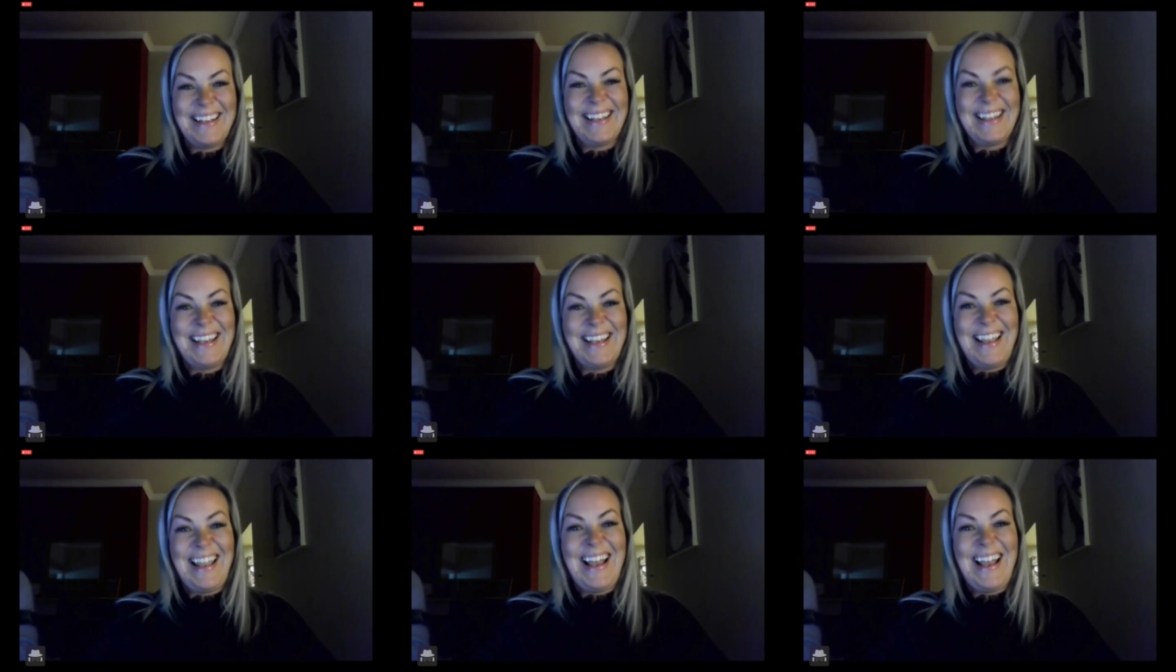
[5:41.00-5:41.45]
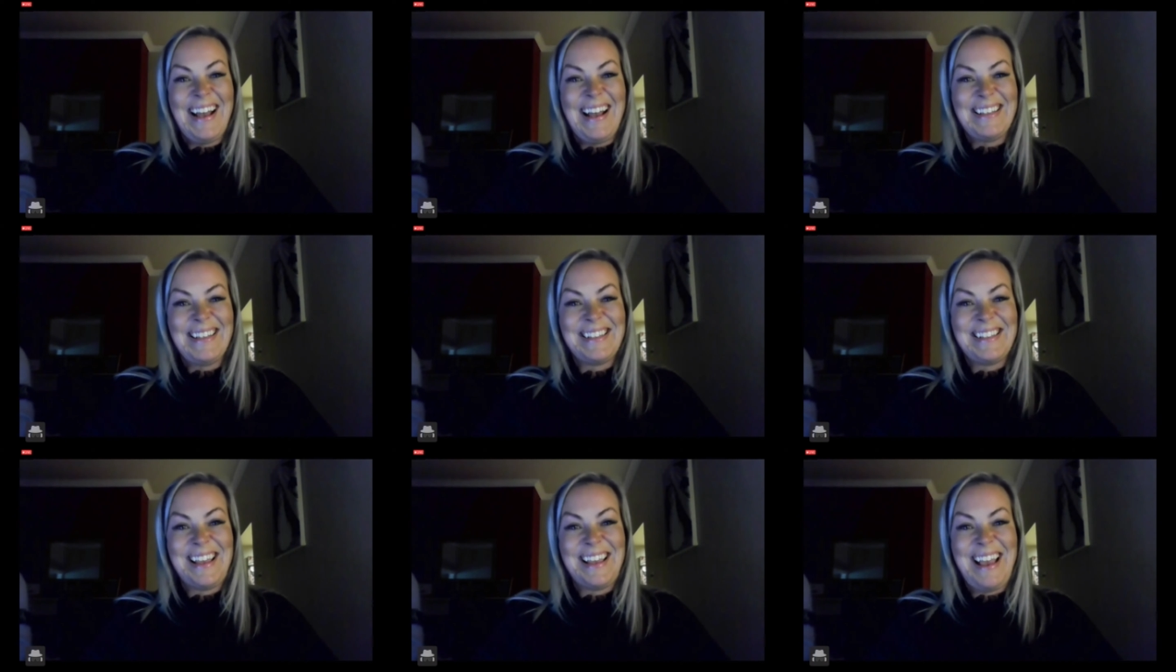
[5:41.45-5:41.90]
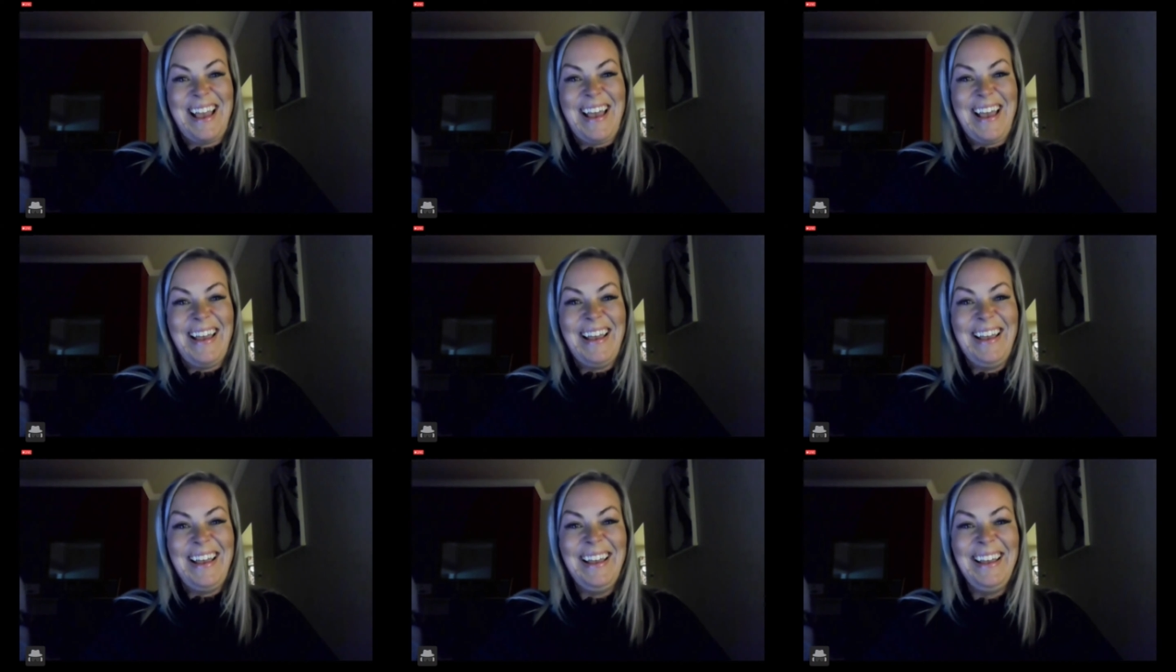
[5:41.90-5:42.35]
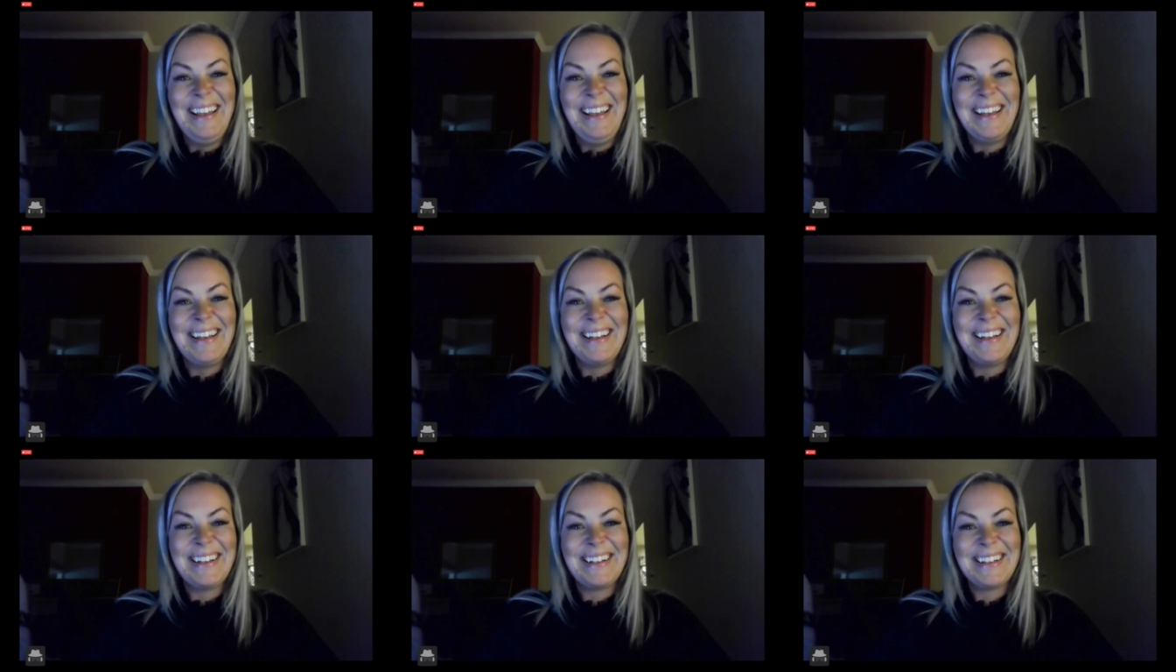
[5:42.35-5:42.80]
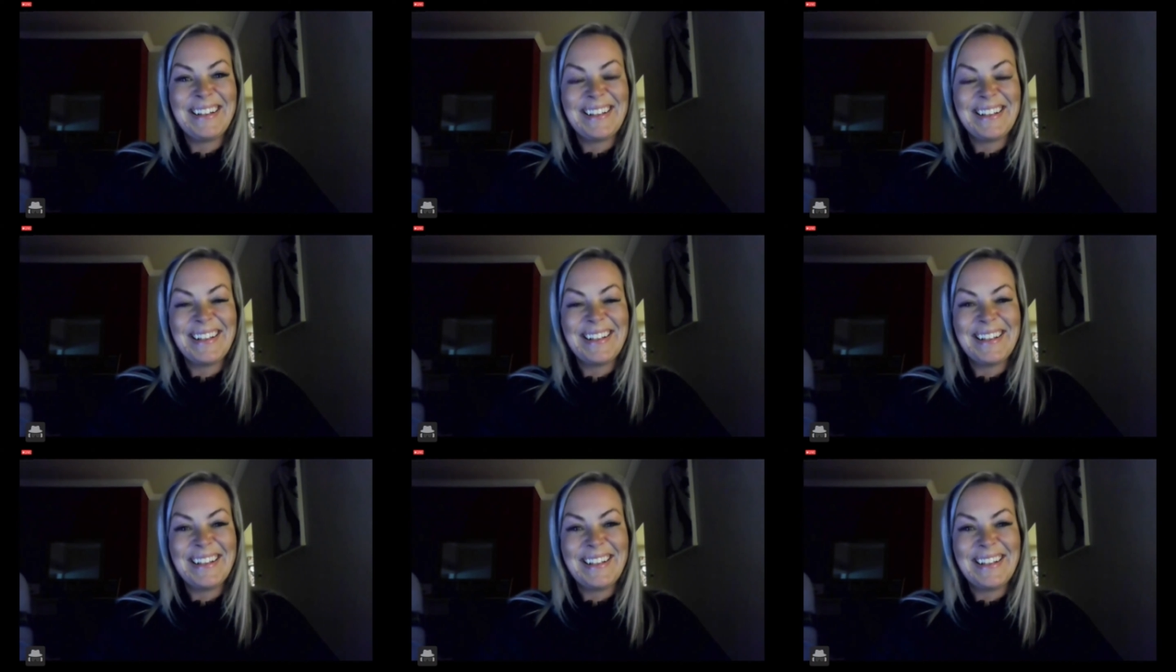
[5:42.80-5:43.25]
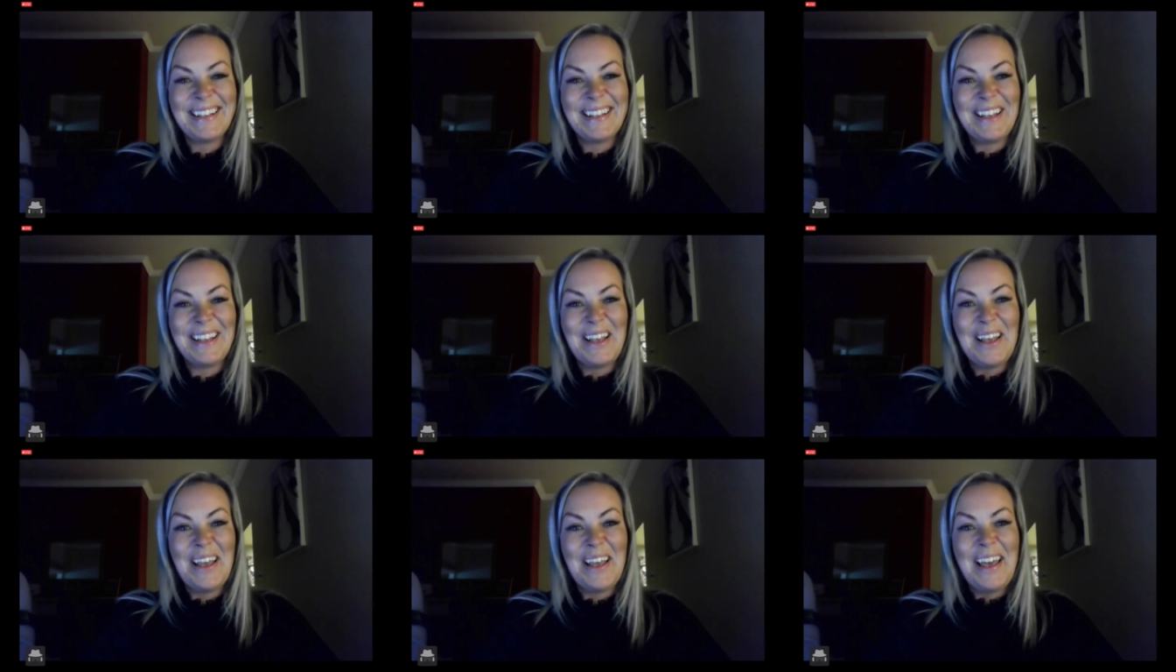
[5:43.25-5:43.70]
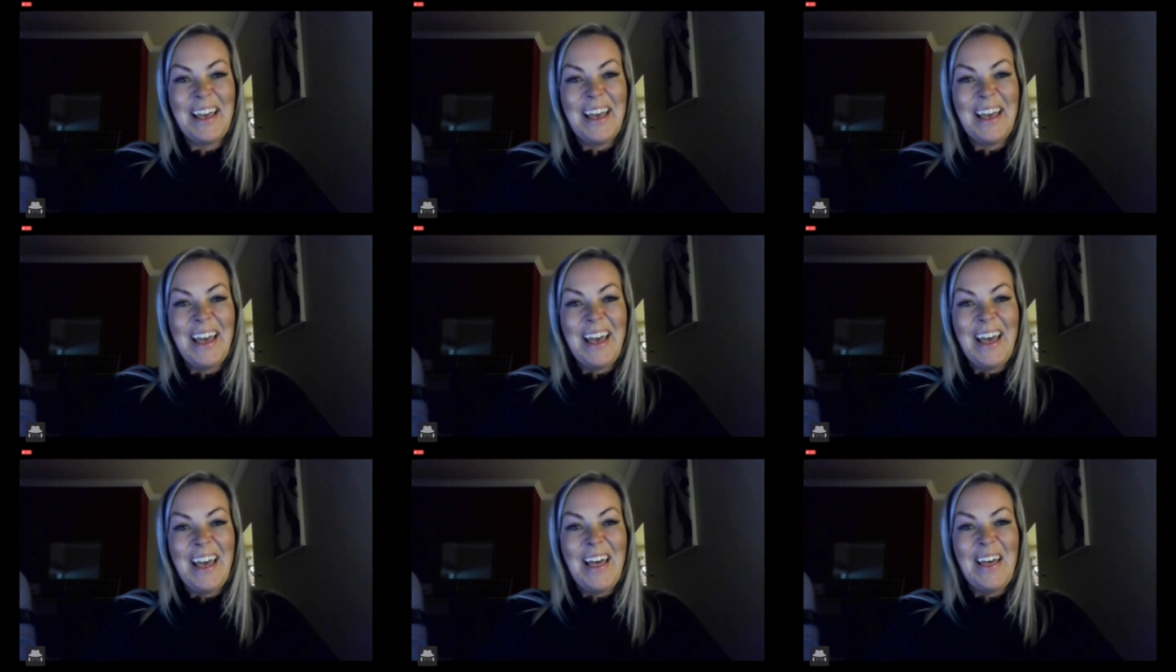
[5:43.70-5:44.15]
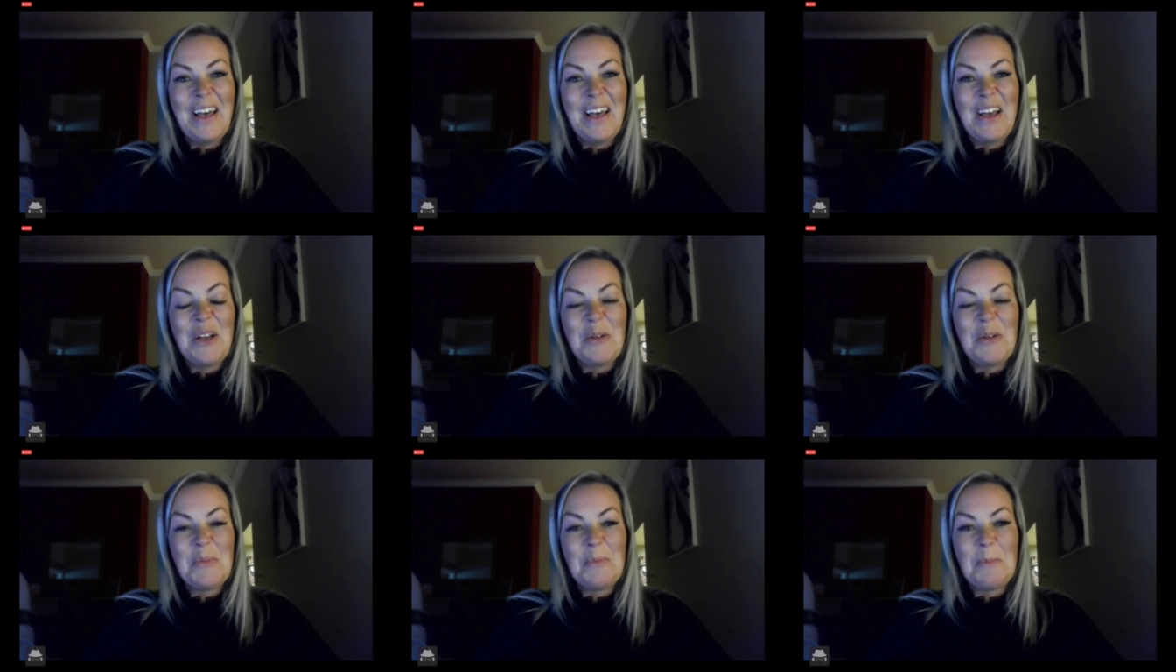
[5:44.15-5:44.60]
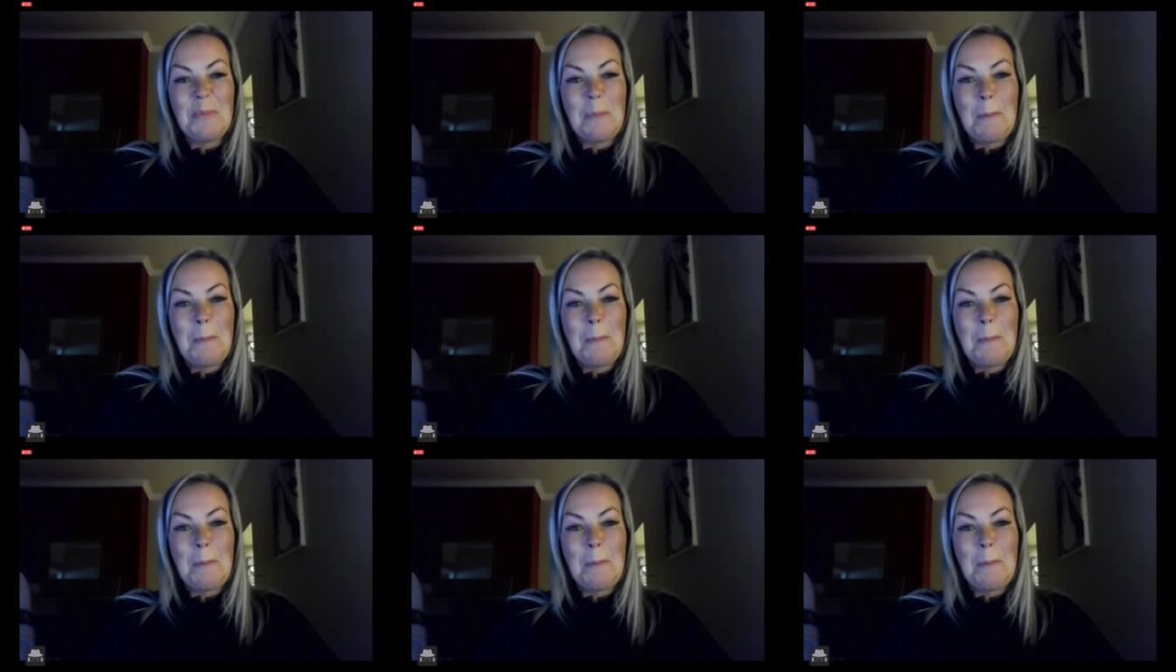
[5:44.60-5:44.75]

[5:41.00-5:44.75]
to do now? yeah. tell us about this one then.